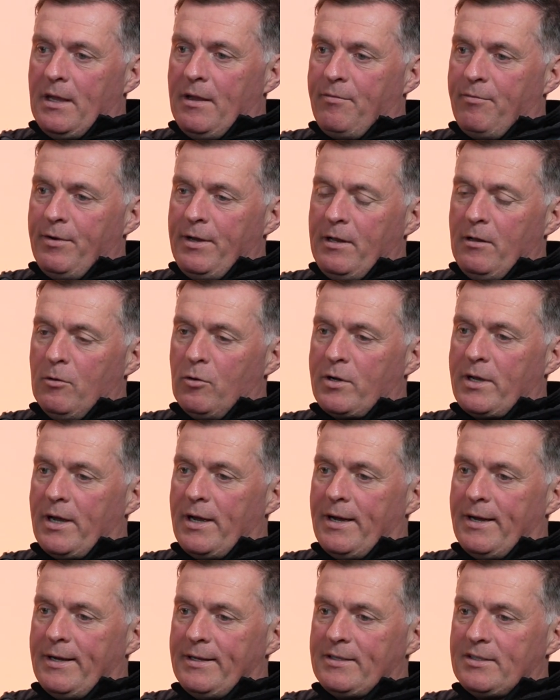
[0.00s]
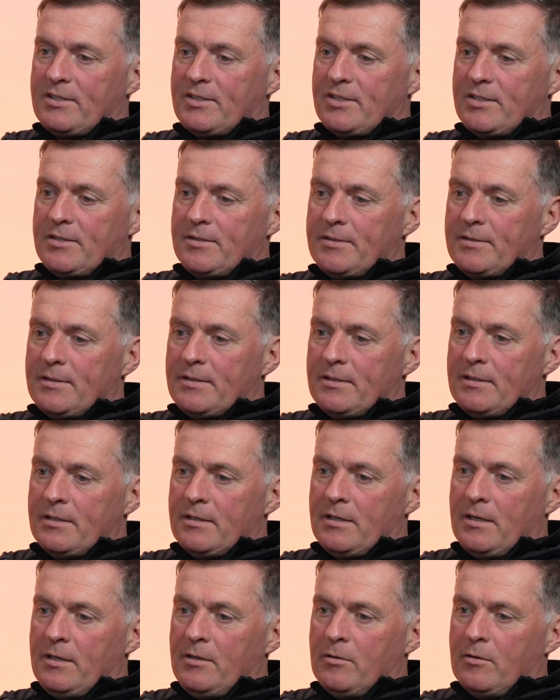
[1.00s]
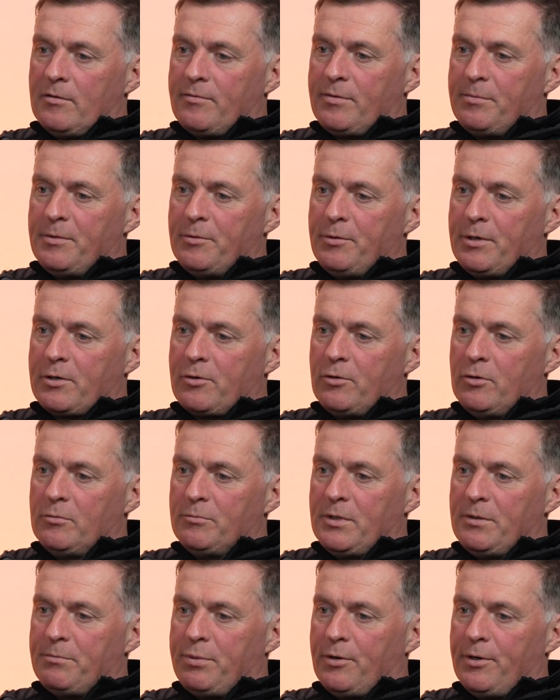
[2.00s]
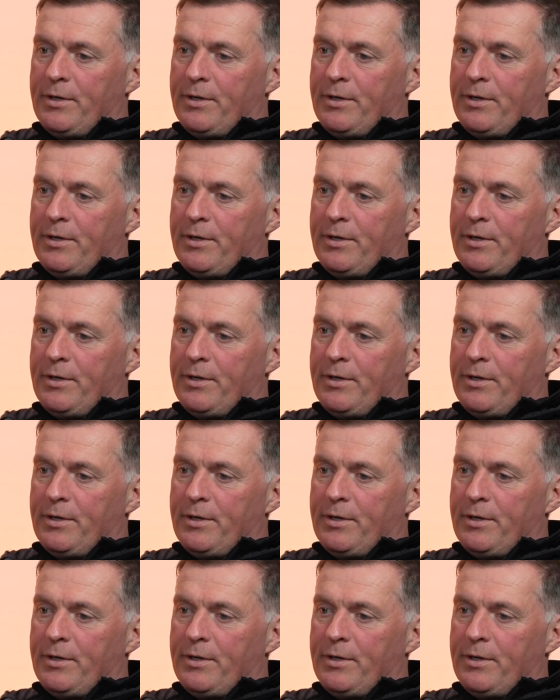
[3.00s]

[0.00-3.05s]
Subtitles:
if we look at, from a recruitment